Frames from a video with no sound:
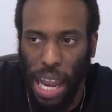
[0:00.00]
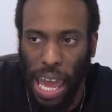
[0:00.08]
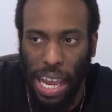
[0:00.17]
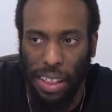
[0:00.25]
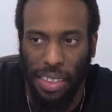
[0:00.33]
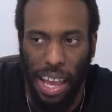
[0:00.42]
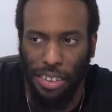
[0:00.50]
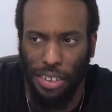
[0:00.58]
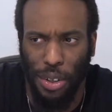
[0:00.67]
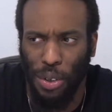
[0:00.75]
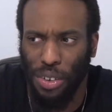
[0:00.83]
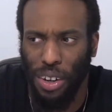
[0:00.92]
like the
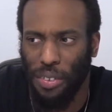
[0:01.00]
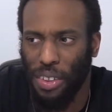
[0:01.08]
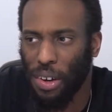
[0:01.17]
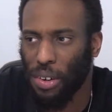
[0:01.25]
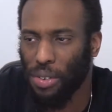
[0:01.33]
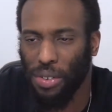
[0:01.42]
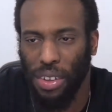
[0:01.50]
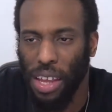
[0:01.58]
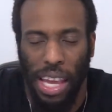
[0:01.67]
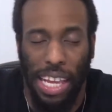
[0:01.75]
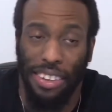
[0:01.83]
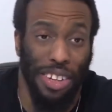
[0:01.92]
execution of those,
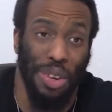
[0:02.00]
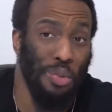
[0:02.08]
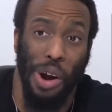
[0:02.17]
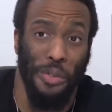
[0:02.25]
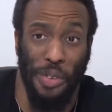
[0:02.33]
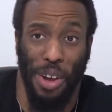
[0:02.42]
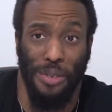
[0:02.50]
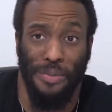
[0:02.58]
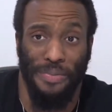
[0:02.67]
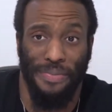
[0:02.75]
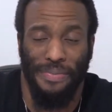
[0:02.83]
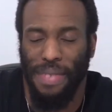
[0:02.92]
it just didn't work for him.